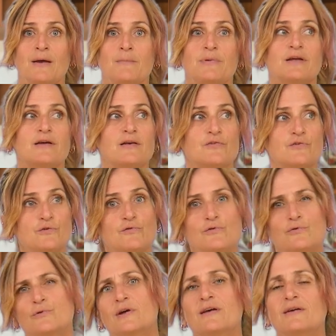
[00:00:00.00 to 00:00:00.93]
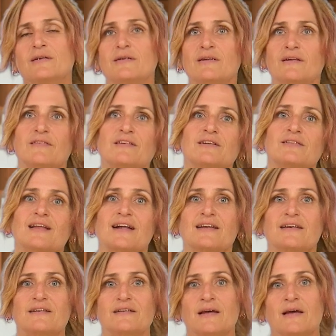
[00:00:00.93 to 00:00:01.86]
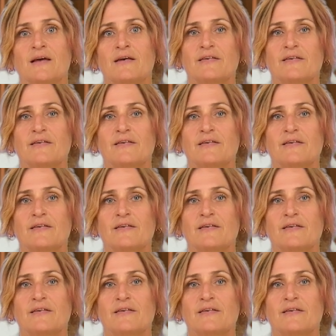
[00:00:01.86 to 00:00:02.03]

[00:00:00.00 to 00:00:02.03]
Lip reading: because you do need to let it